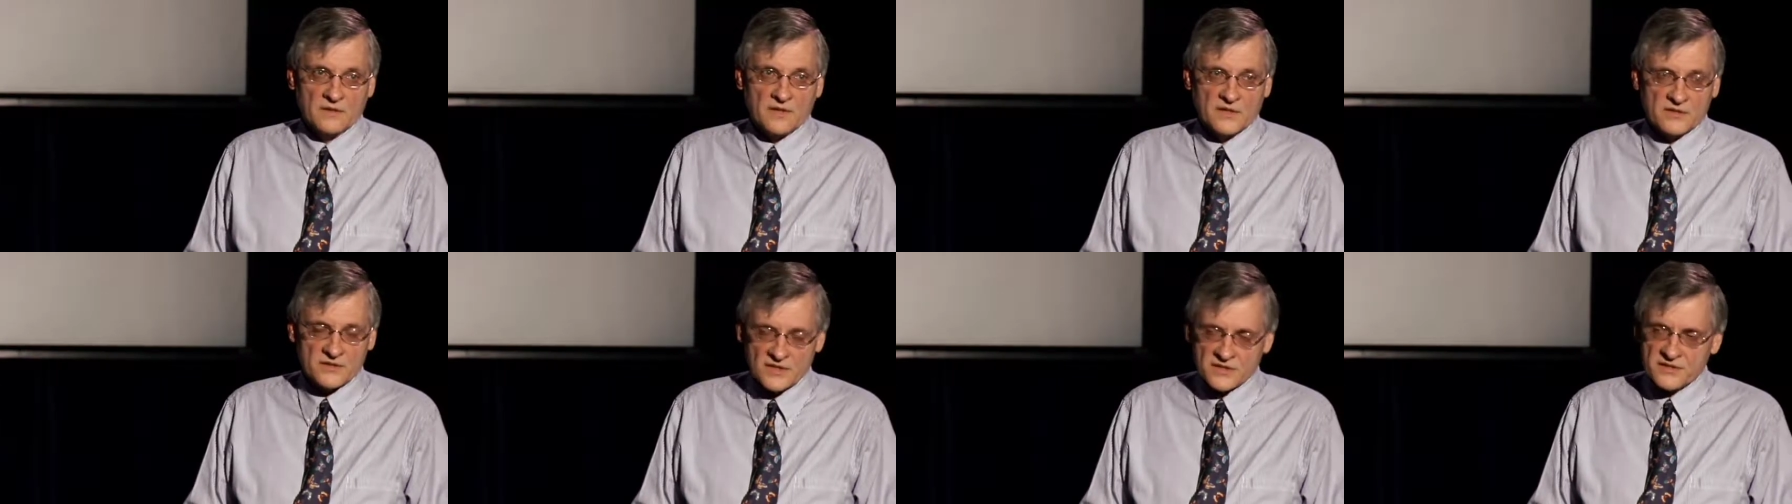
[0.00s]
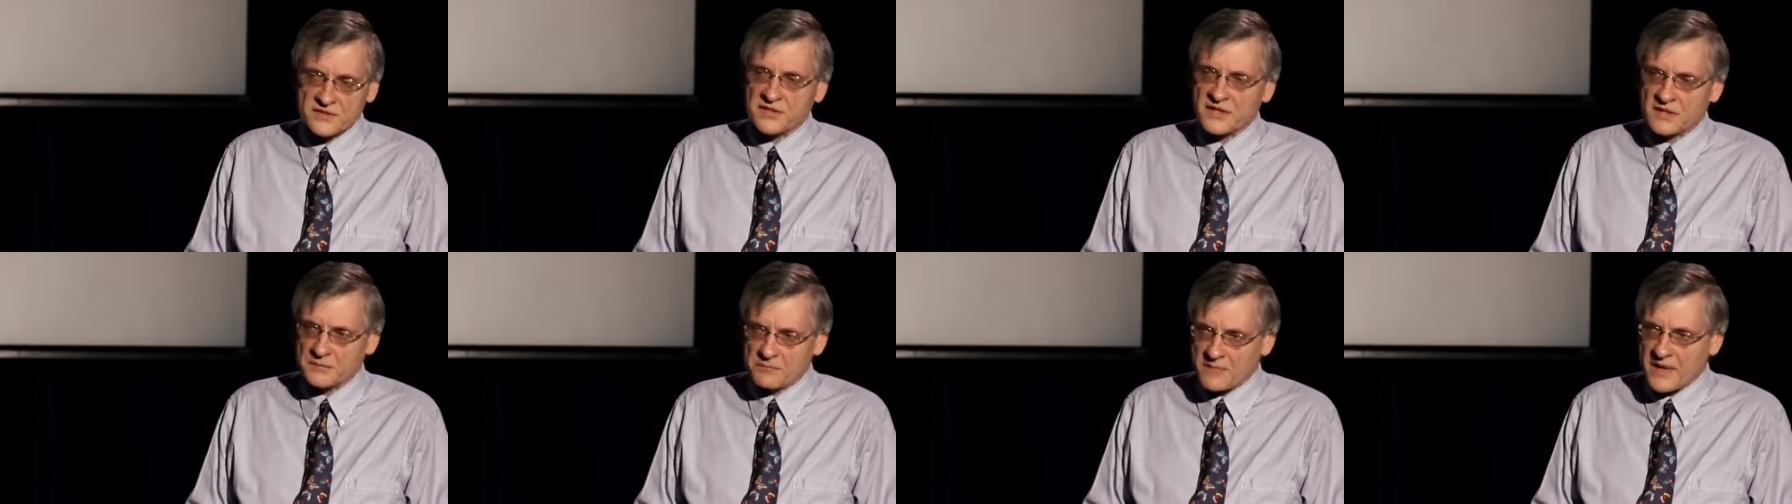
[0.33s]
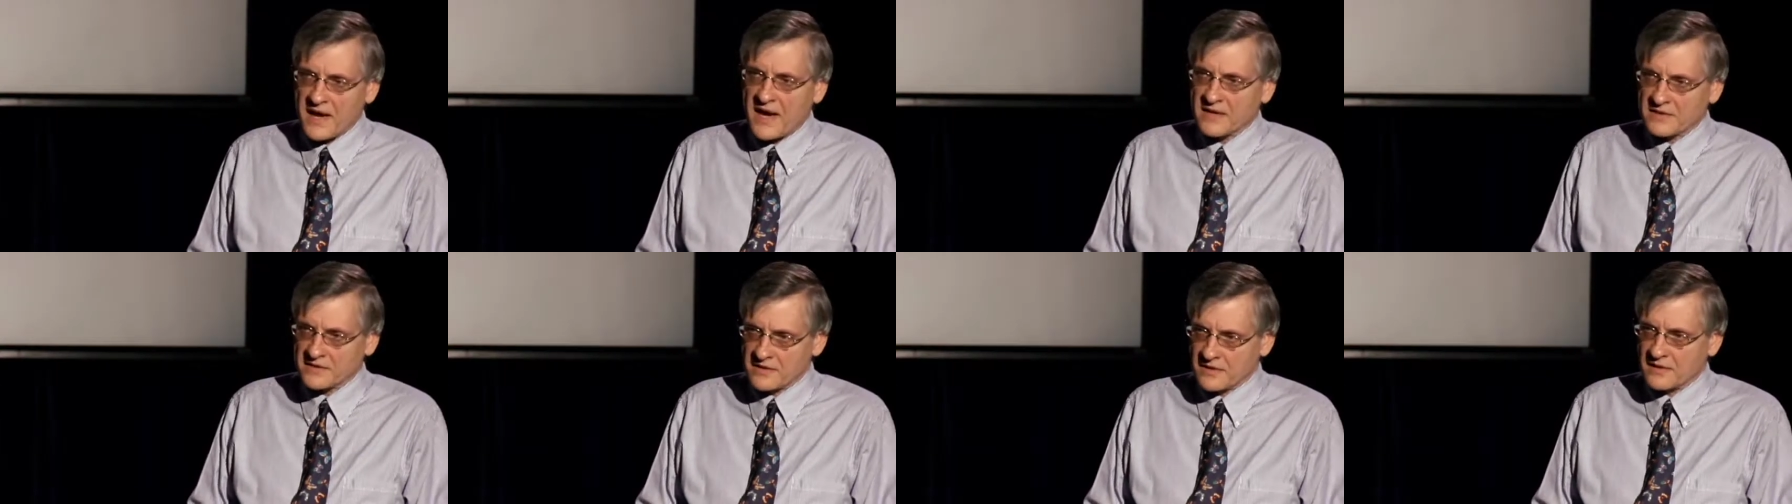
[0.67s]
Think, just think
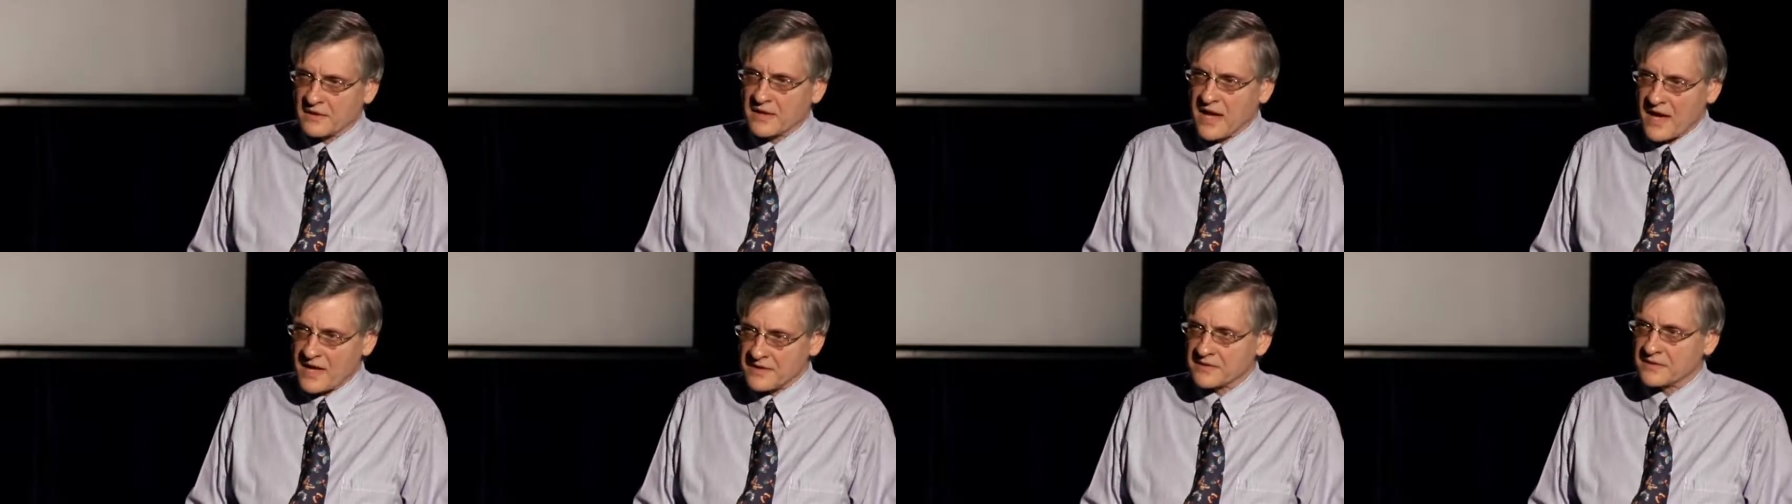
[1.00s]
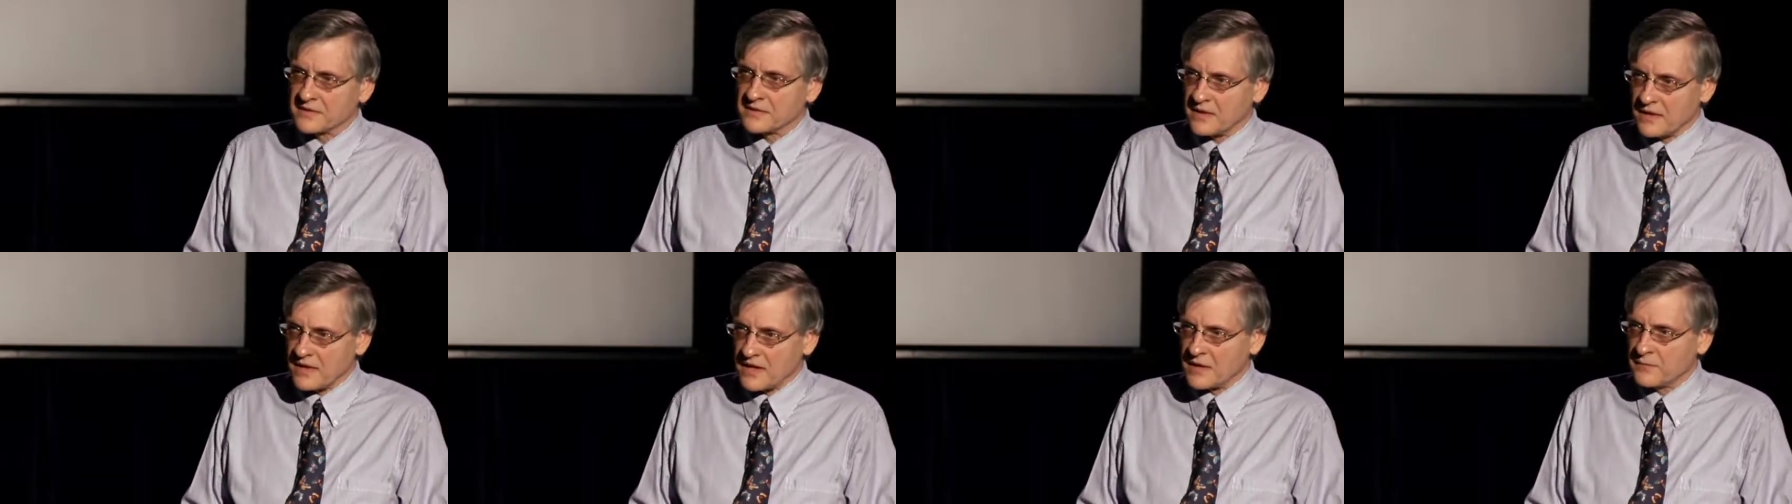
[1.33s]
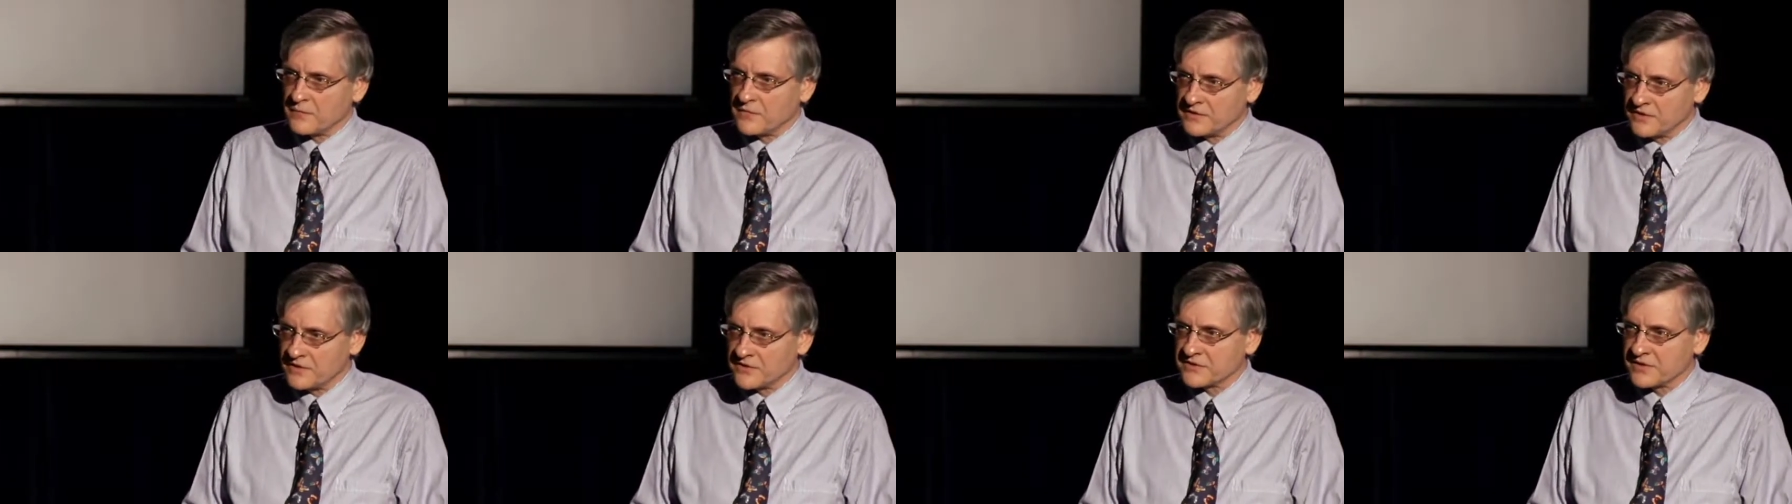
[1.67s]
back to the last
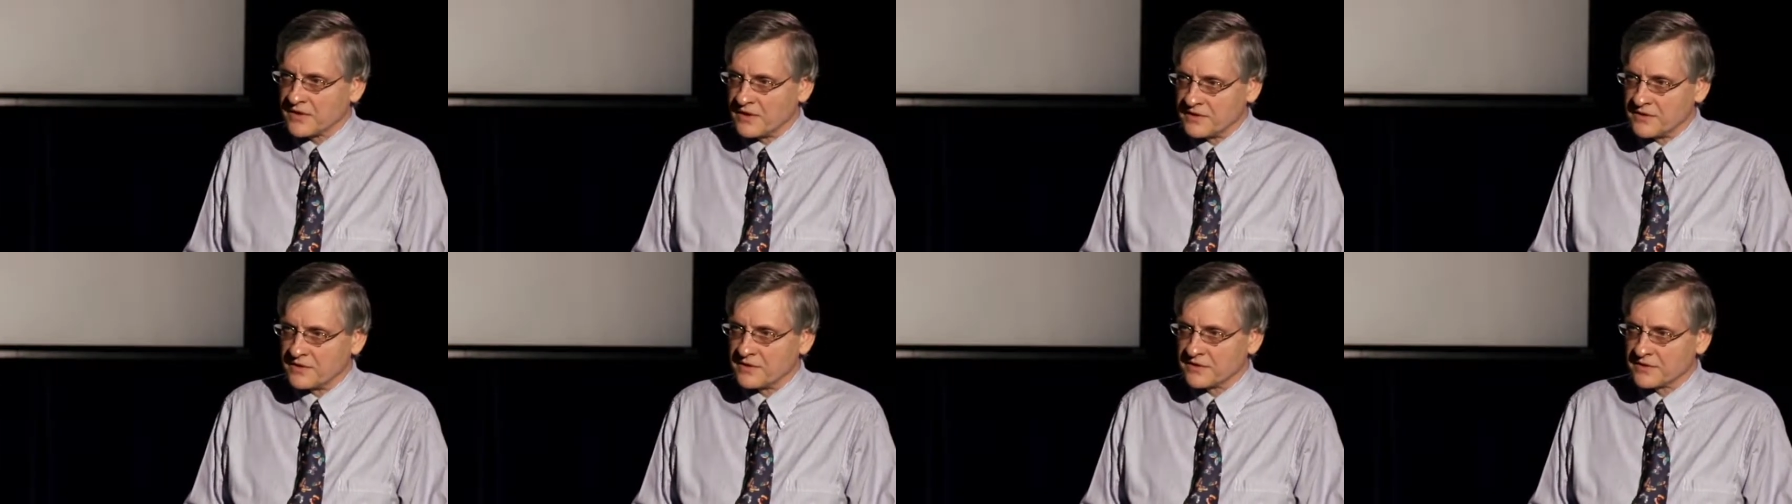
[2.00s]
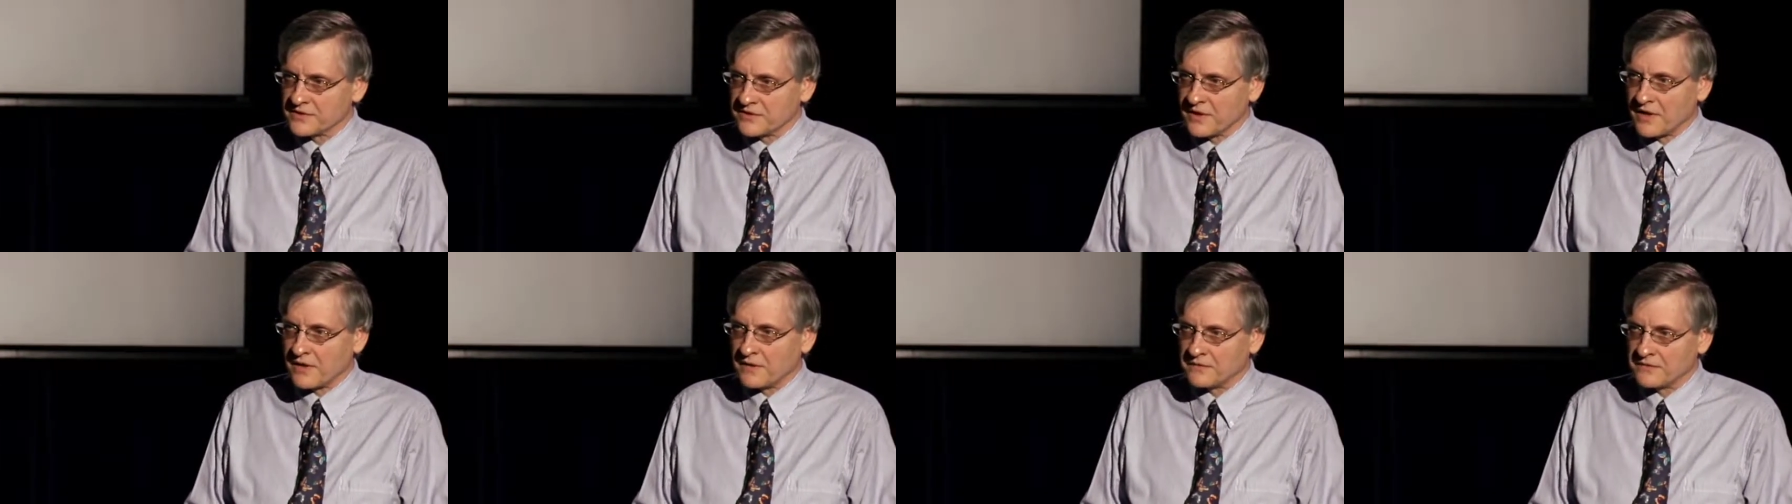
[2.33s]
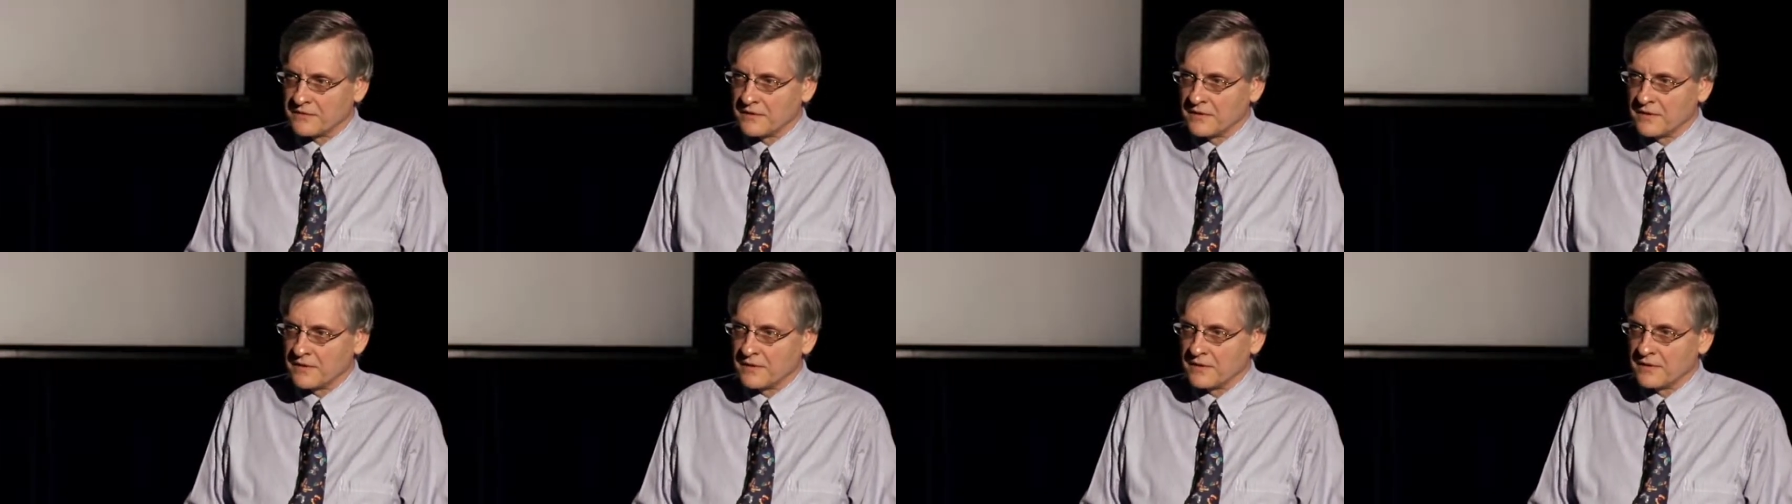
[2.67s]
time when you said to
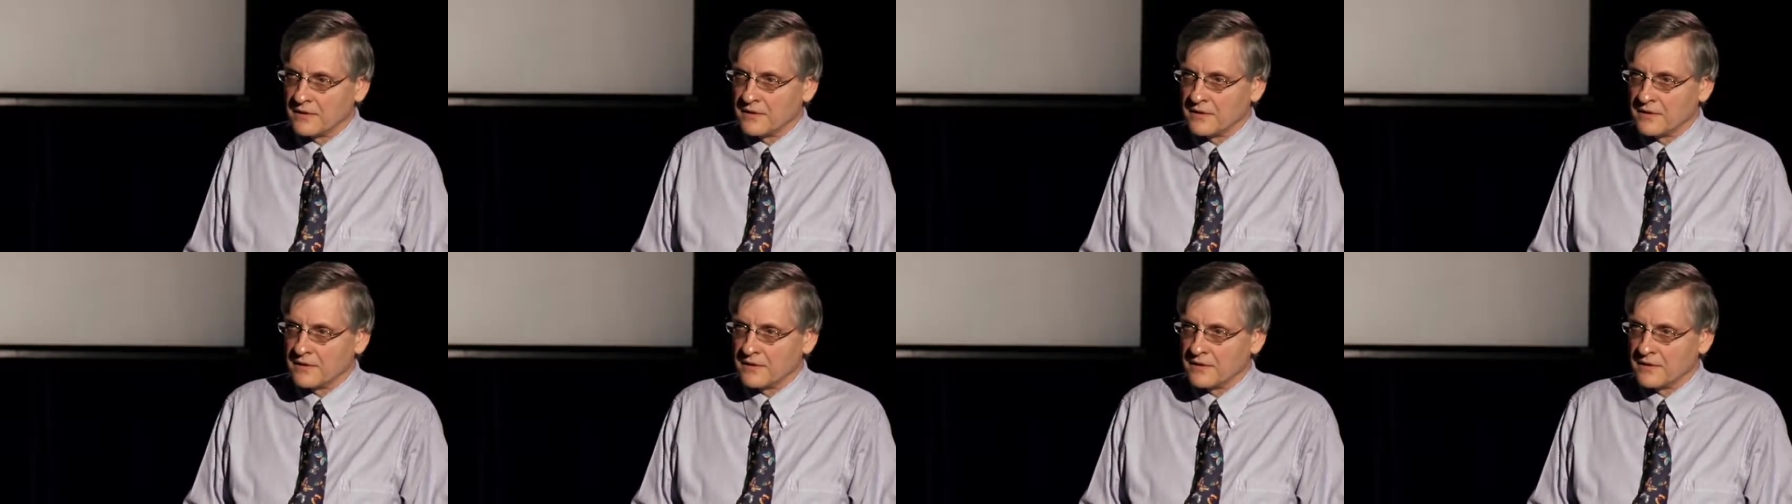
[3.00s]
yourself,